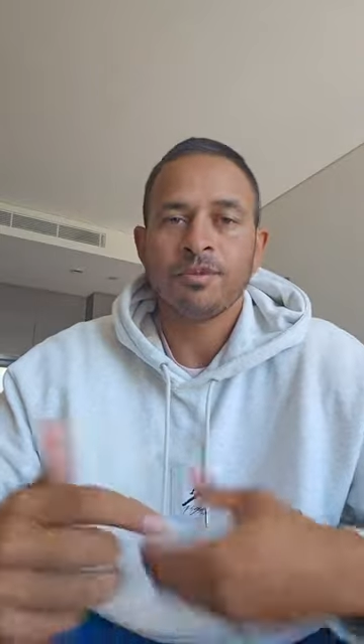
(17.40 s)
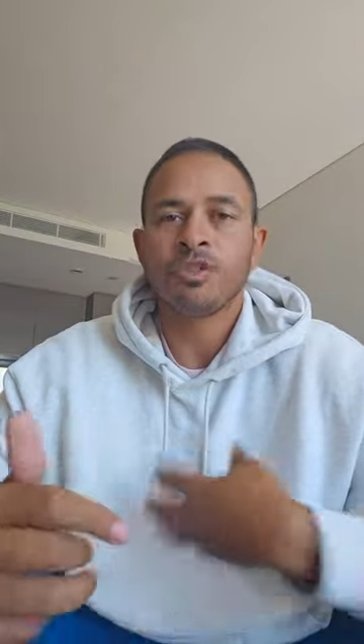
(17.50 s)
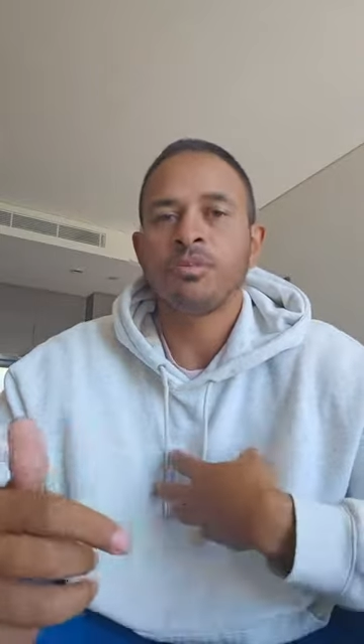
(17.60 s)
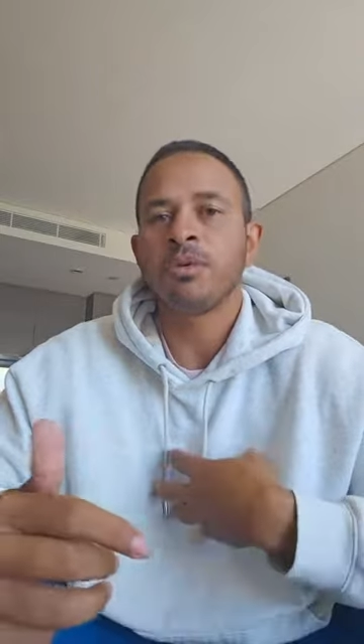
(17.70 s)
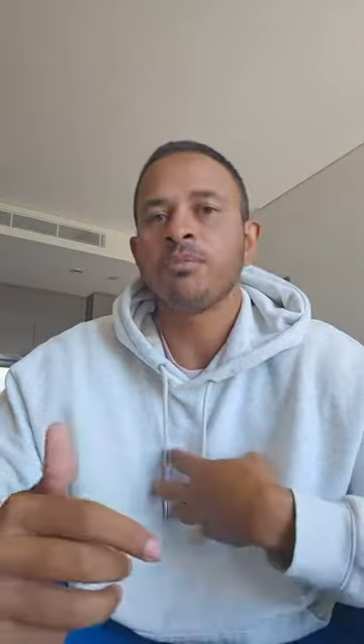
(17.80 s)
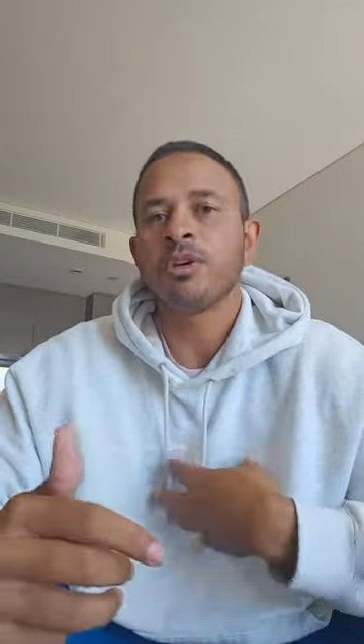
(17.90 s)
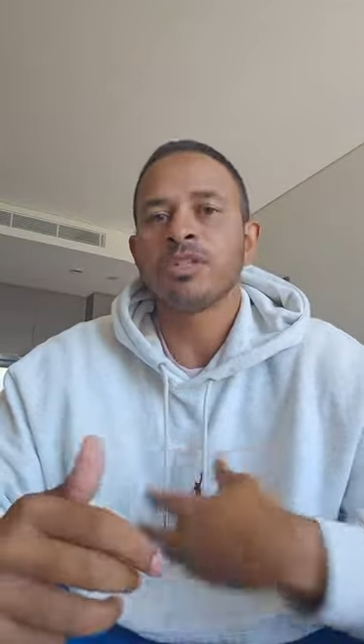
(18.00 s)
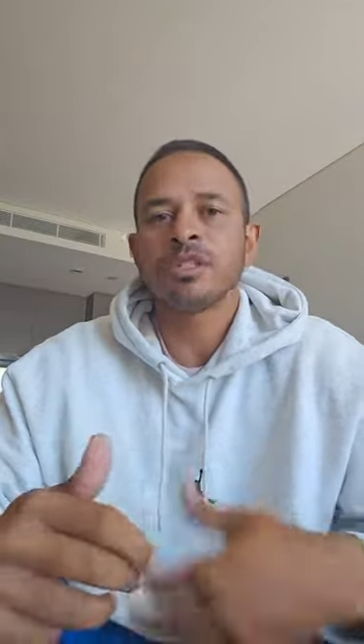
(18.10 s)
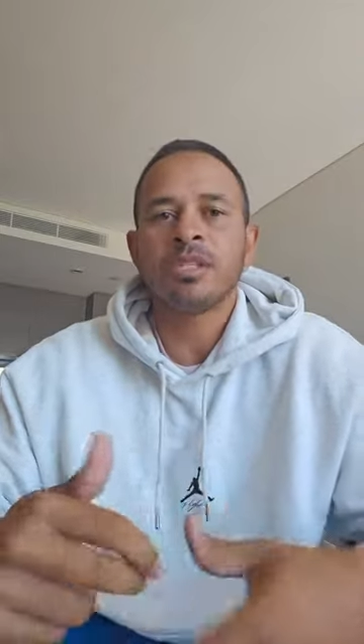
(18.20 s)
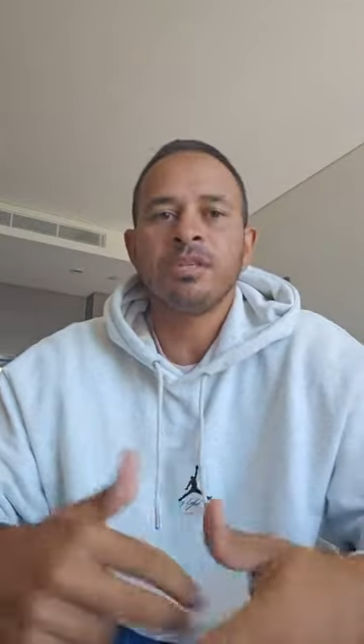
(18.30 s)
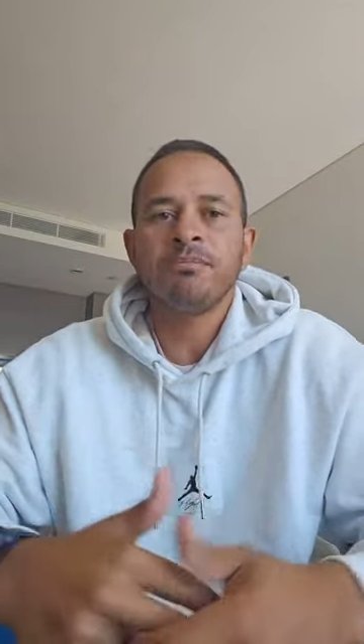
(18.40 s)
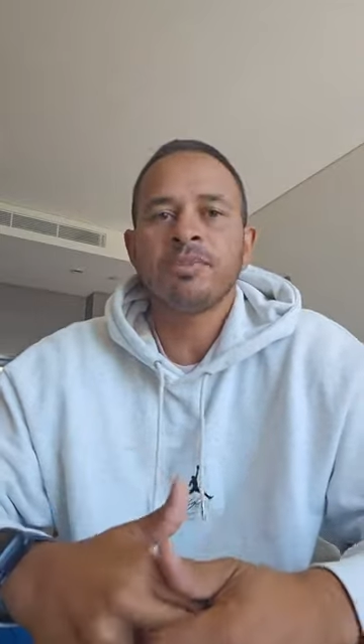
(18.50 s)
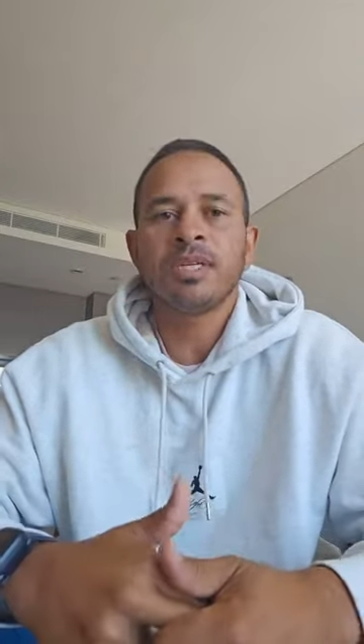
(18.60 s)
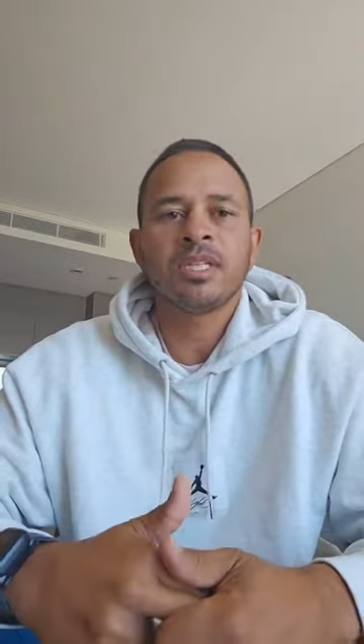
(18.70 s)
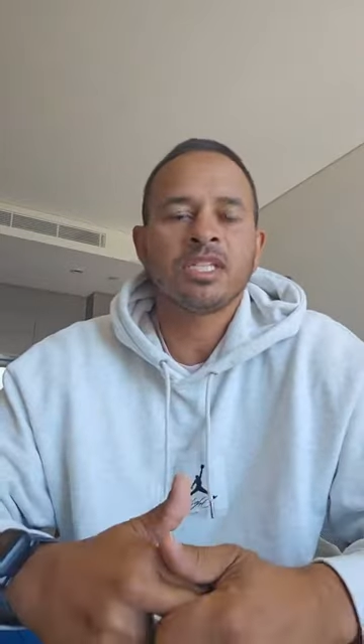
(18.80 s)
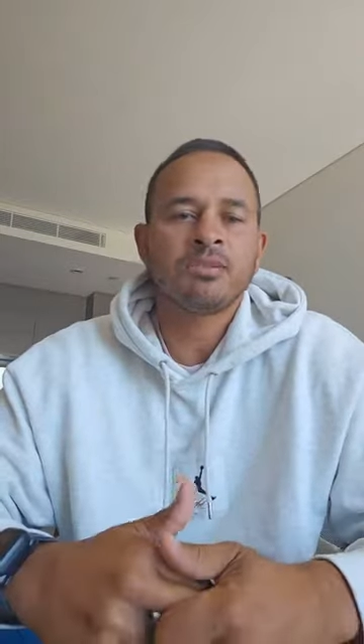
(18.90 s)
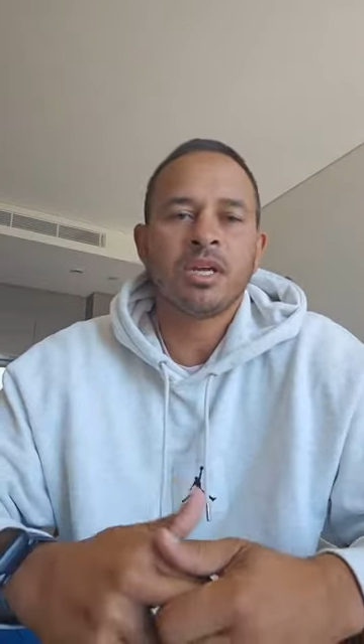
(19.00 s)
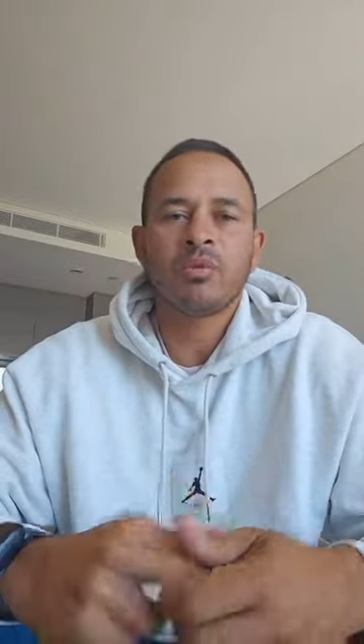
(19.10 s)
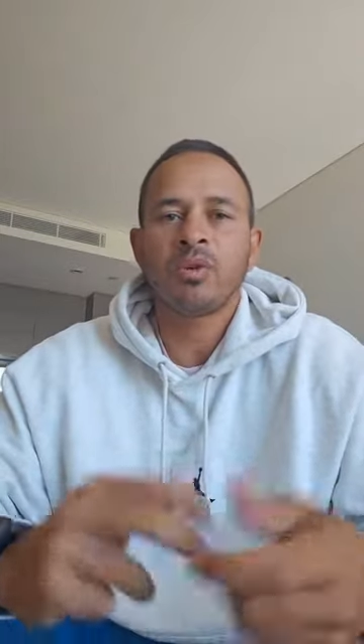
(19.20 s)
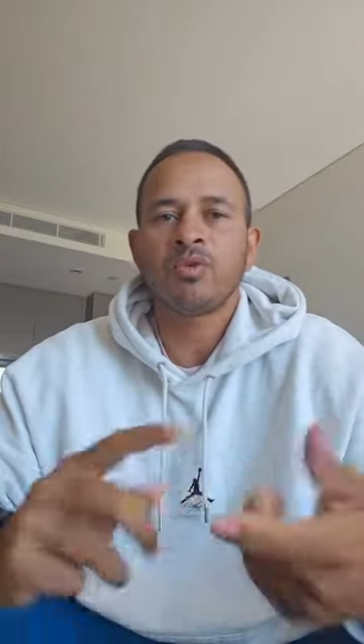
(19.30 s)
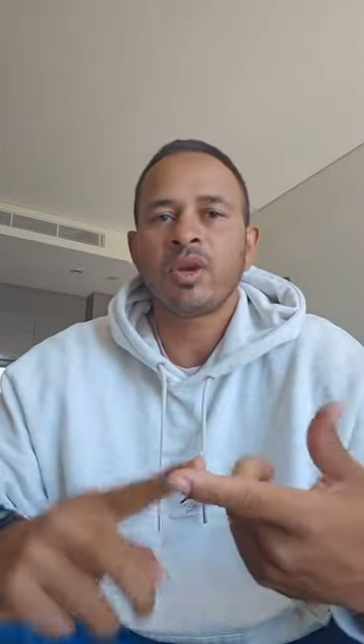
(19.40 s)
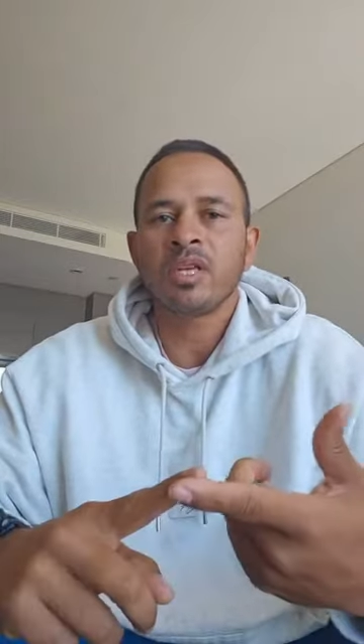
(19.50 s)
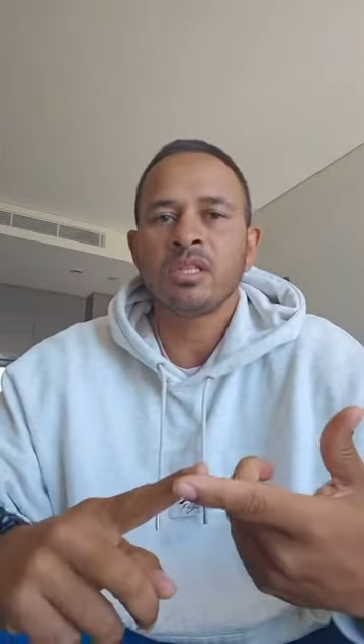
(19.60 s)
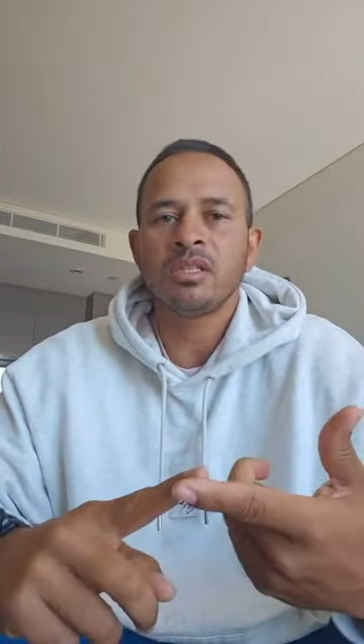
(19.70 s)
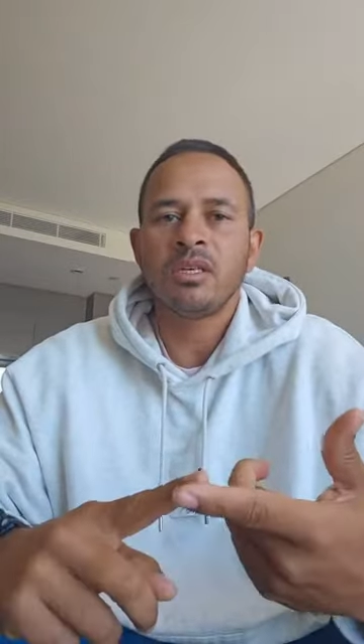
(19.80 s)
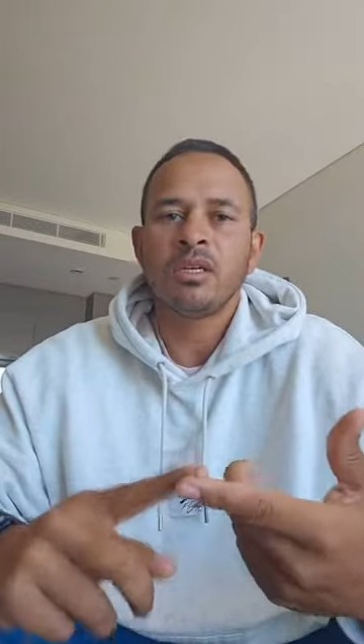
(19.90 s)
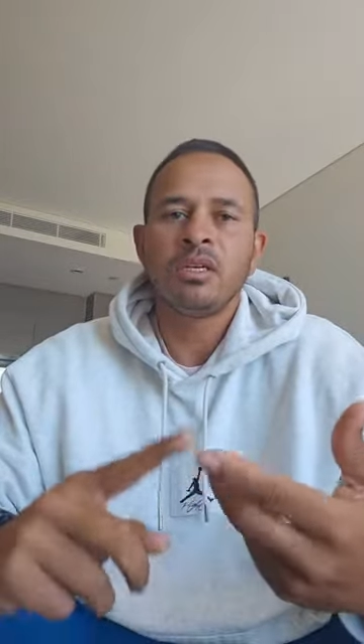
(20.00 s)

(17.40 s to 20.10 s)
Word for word: To me personally, it doesn't matter what race,